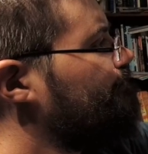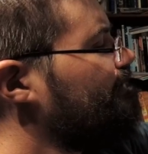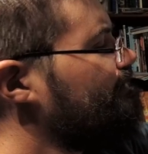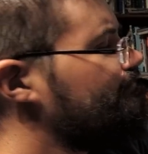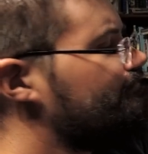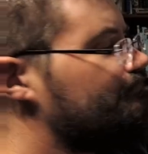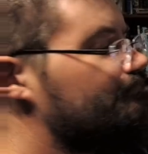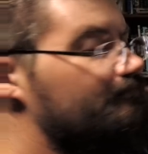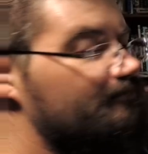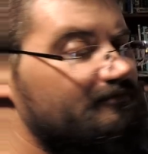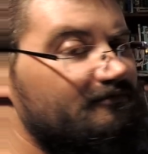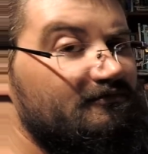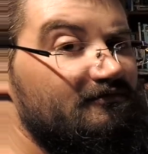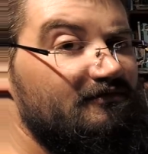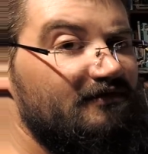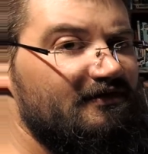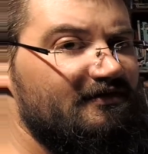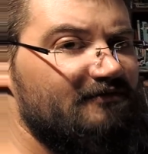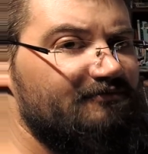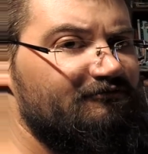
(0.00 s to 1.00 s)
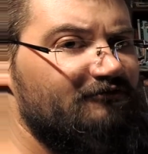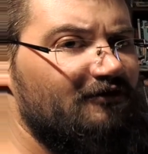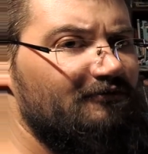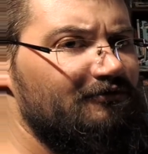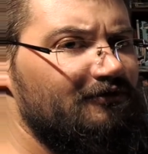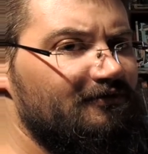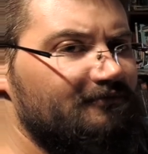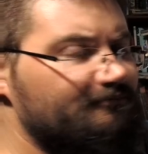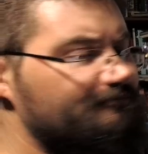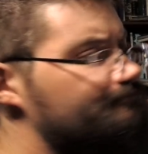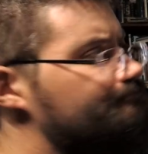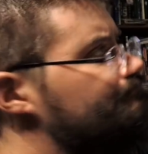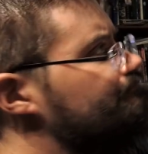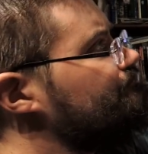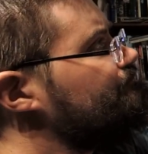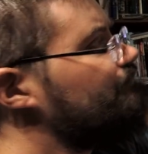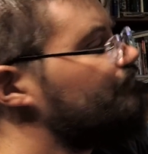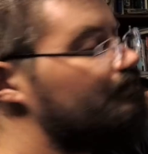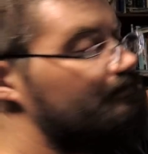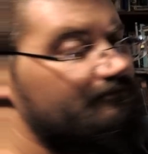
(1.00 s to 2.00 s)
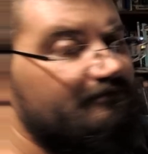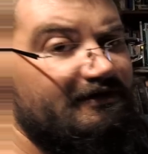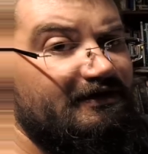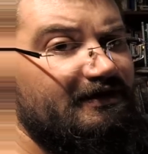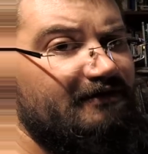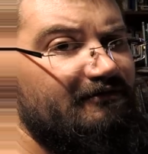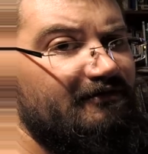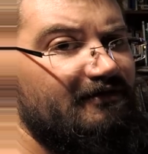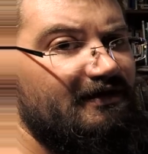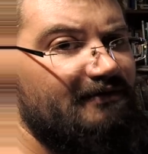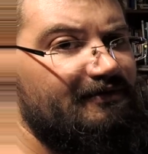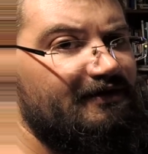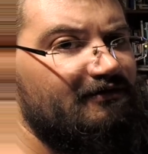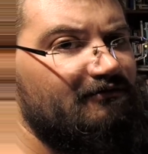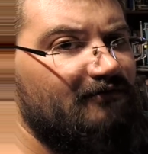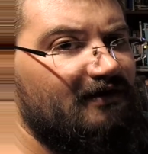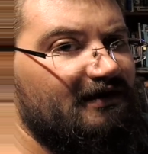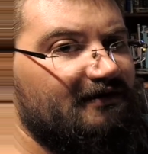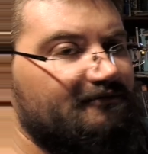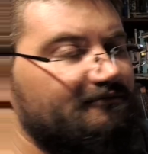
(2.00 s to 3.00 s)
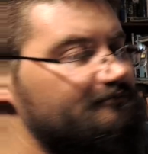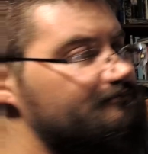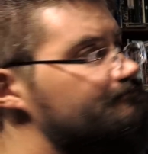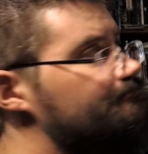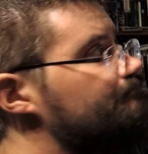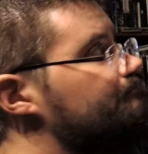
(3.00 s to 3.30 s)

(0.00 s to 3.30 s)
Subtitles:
But there's a problem. A really, really big one.